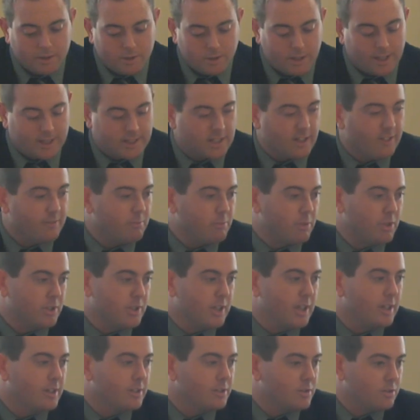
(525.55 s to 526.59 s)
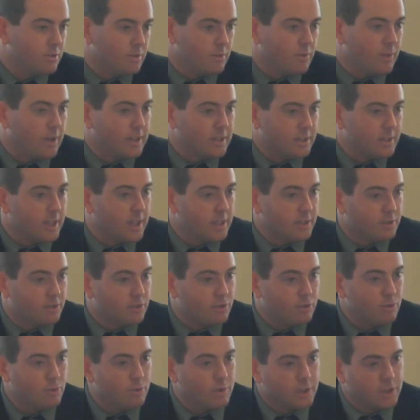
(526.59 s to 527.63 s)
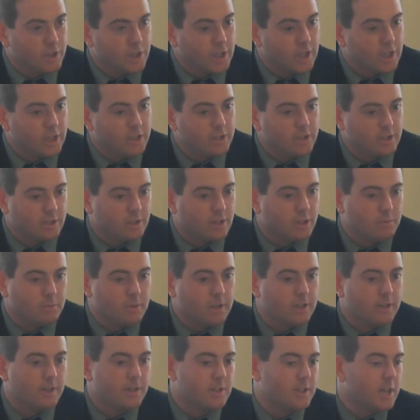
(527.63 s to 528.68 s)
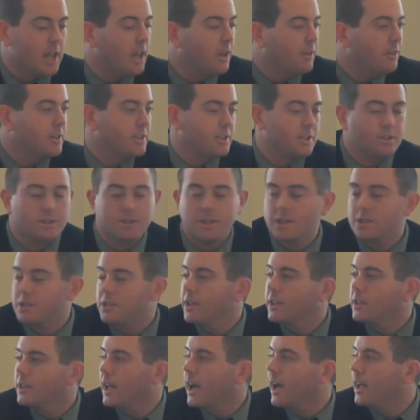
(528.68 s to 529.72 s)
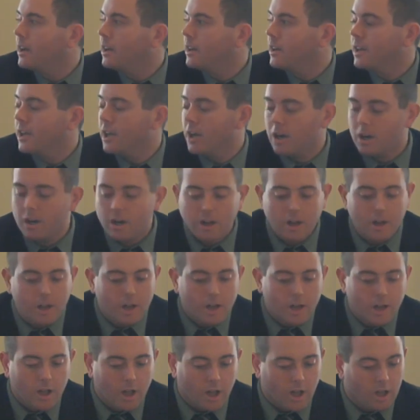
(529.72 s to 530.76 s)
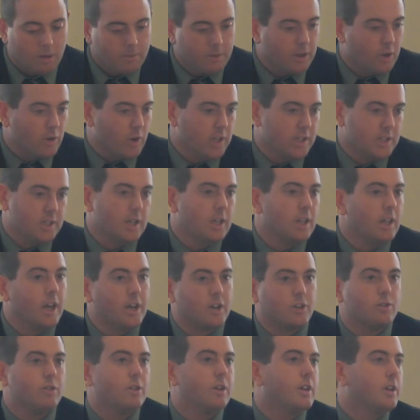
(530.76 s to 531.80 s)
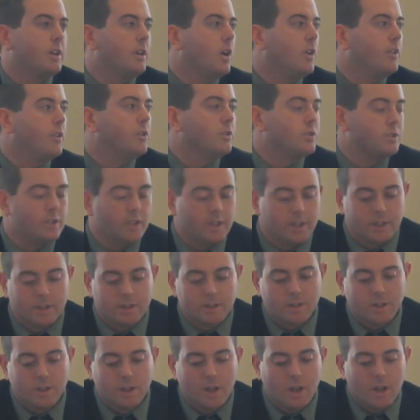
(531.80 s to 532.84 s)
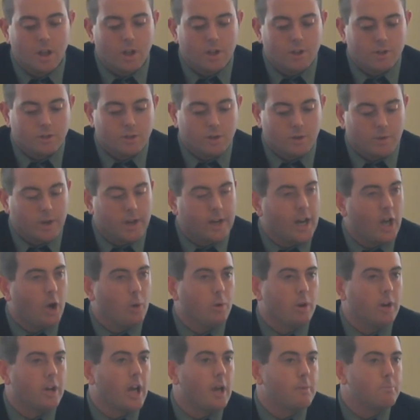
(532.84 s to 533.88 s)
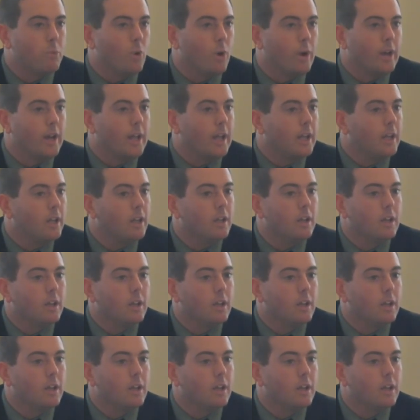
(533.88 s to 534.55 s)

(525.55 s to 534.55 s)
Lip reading: So that's 7%. So the rest, that 2 and change, is going to be the salaries and things like that in here. Increase in electric and all those things. So right now we're 9.8.